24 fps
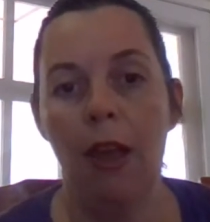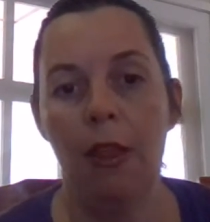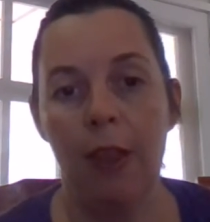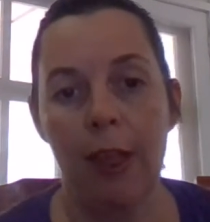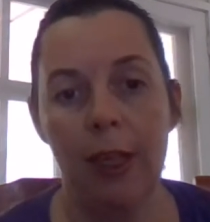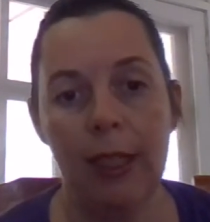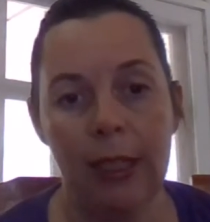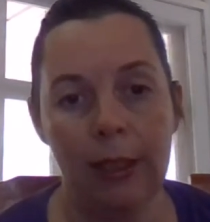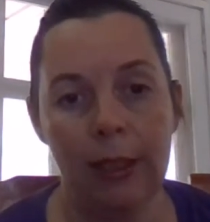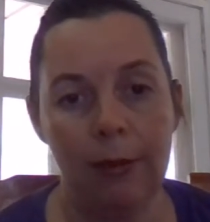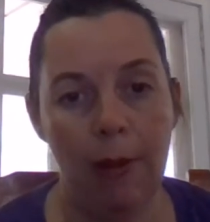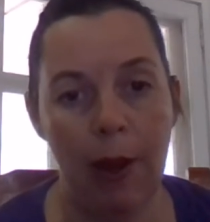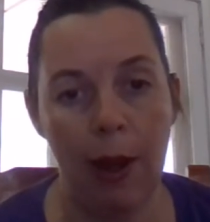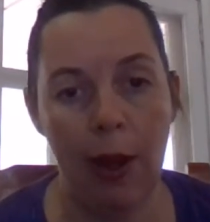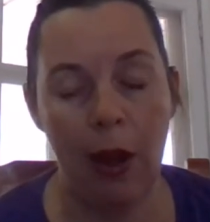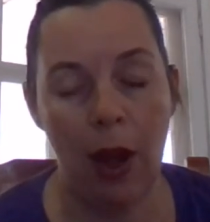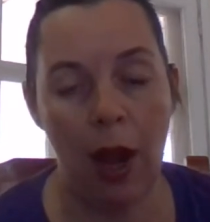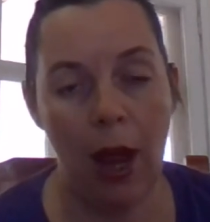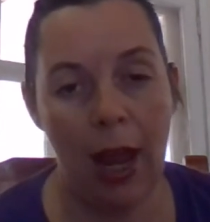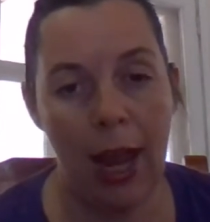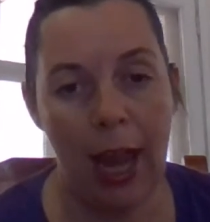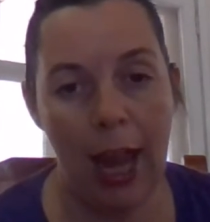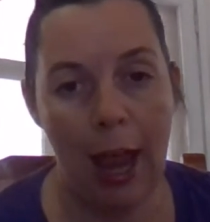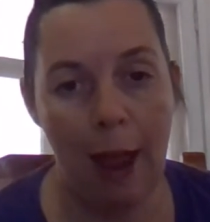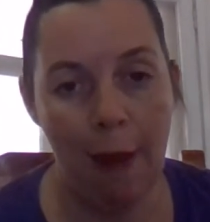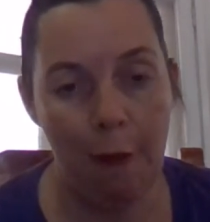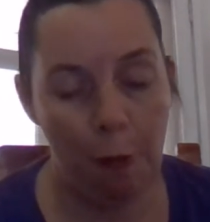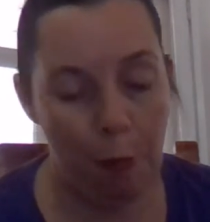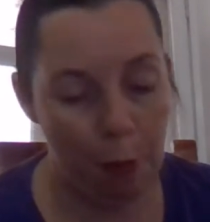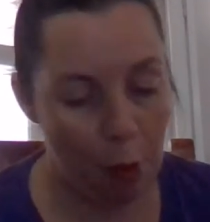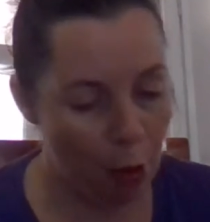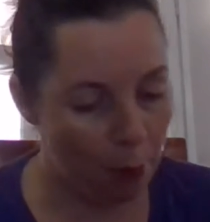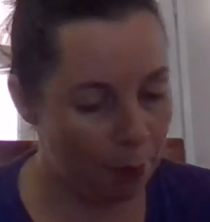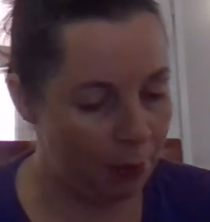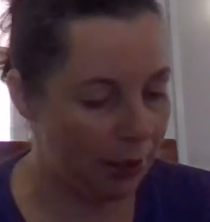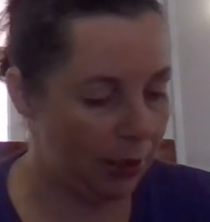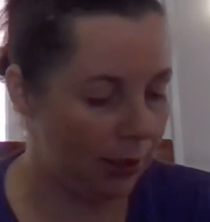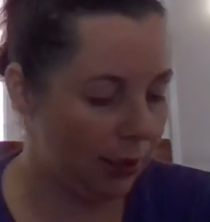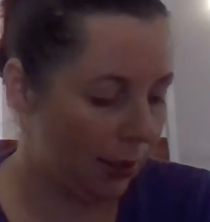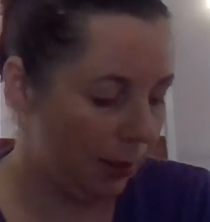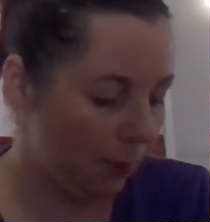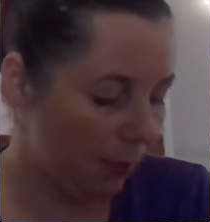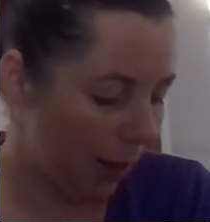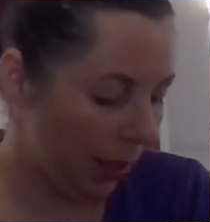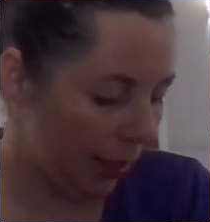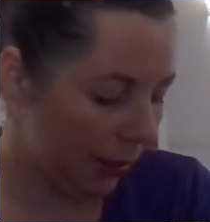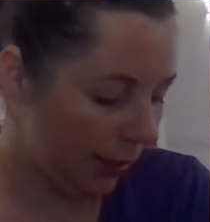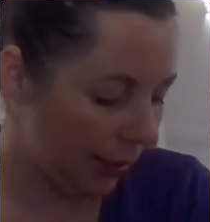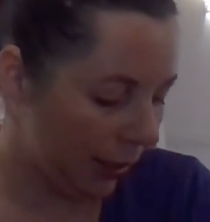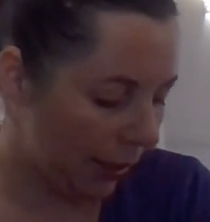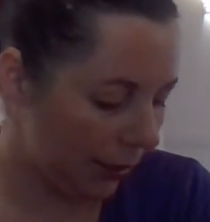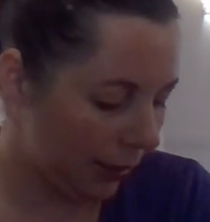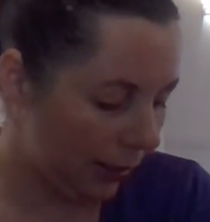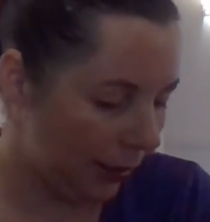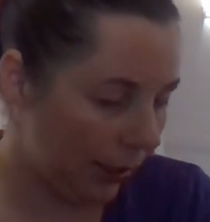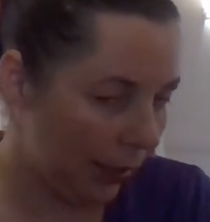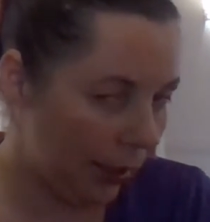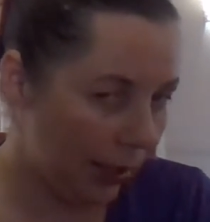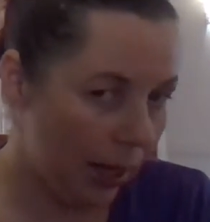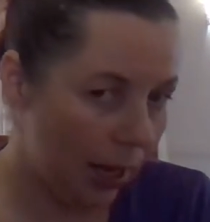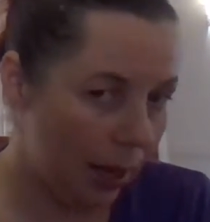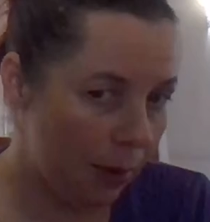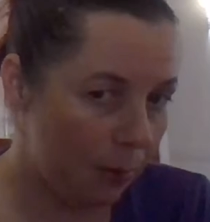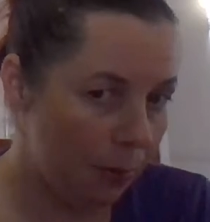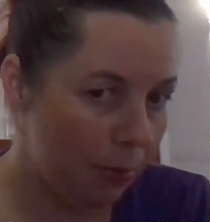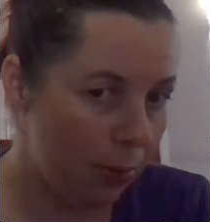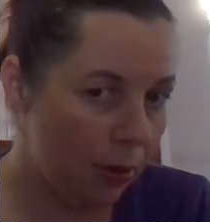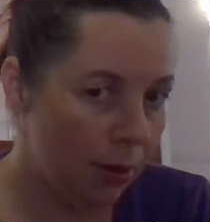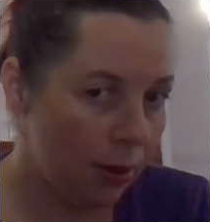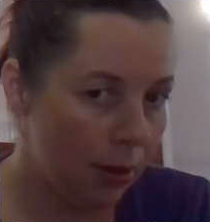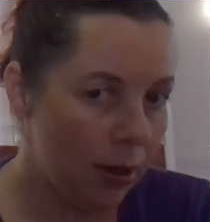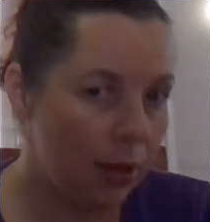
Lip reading: This one I have popped into my Scentsy Club,